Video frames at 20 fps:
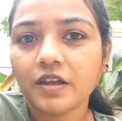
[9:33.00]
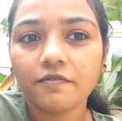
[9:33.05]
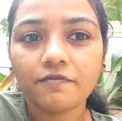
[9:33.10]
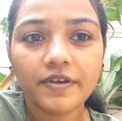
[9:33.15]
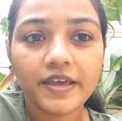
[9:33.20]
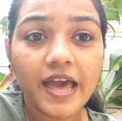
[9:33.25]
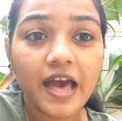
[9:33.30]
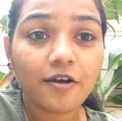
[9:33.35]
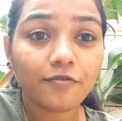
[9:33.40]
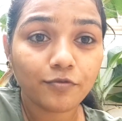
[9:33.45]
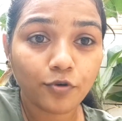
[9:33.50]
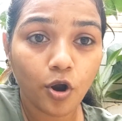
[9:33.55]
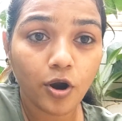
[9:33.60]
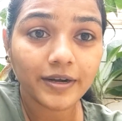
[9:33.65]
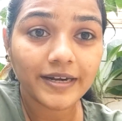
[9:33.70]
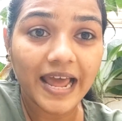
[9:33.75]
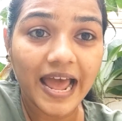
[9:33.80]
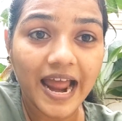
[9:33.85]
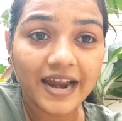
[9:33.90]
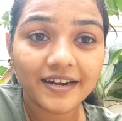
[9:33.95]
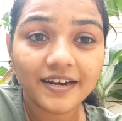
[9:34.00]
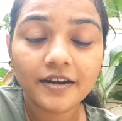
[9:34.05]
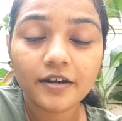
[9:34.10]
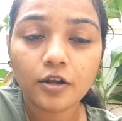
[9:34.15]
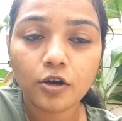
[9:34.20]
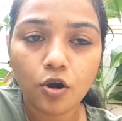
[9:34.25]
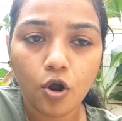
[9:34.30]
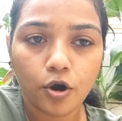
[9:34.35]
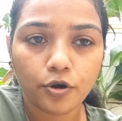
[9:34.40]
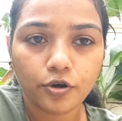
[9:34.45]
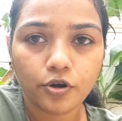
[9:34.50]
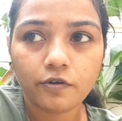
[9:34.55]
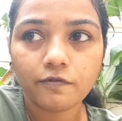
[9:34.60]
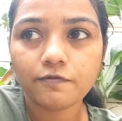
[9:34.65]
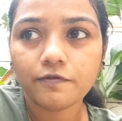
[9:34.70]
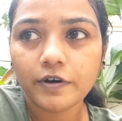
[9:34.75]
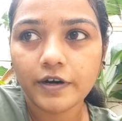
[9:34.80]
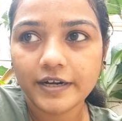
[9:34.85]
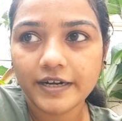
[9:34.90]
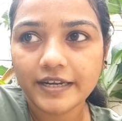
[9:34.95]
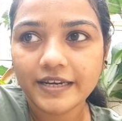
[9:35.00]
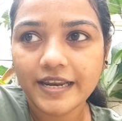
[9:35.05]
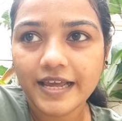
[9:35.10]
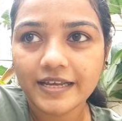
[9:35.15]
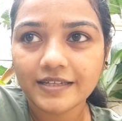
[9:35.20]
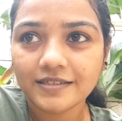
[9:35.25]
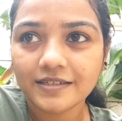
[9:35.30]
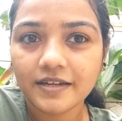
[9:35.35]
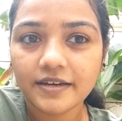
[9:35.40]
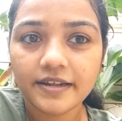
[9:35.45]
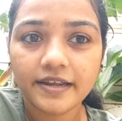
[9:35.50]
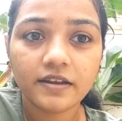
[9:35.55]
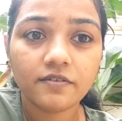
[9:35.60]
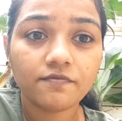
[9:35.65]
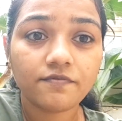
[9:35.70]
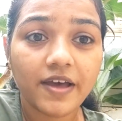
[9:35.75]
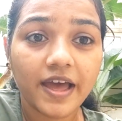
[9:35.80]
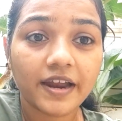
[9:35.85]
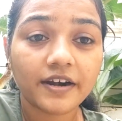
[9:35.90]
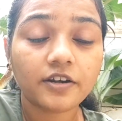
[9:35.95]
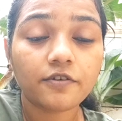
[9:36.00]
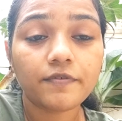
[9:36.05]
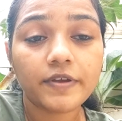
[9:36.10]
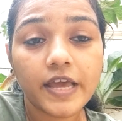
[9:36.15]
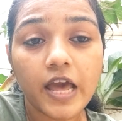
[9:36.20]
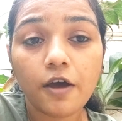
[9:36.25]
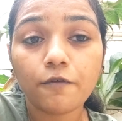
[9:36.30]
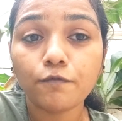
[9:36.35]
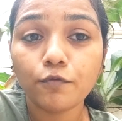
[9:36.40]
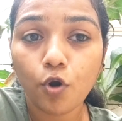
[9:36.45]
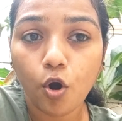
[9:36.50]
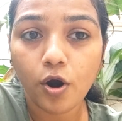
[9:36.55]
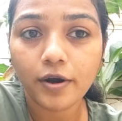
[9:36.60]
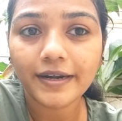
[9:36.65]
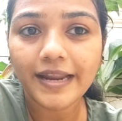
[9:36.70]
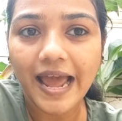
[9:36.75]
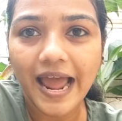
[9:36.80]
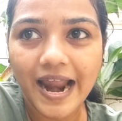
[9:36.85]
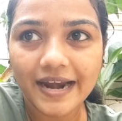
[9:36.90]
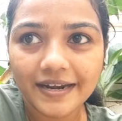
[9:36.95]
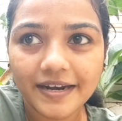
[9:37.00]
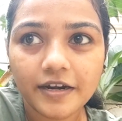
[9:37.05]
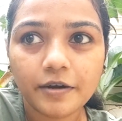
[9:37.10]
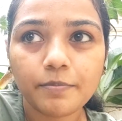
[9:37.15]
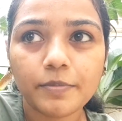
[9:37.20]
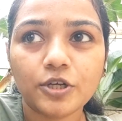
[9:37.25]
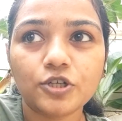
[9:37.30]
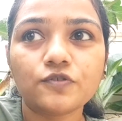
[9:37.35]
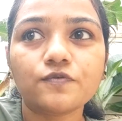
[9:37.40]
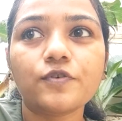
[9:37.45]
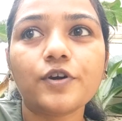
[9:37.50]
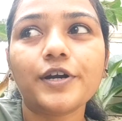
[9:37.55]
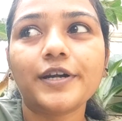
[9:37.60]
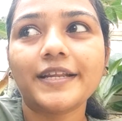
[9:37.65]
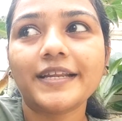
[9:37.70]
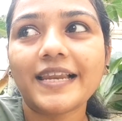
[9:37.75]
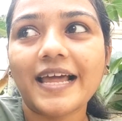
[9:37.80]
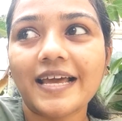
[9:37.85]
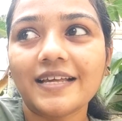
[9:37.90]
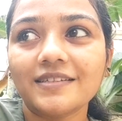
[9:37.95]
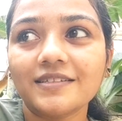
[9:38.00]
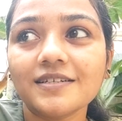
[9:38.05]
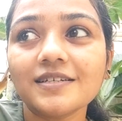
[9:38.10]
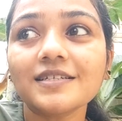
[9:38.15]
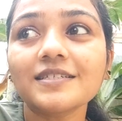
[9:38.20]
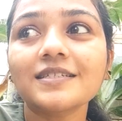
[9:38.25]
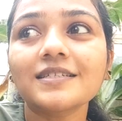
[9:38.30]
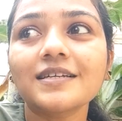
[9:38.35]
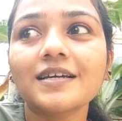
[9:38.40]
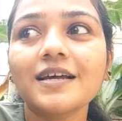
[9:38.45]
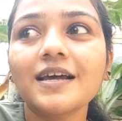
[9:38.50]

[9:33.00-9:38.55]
we have not added a lot of fertilizer. In fact, we have not added much fertilizers.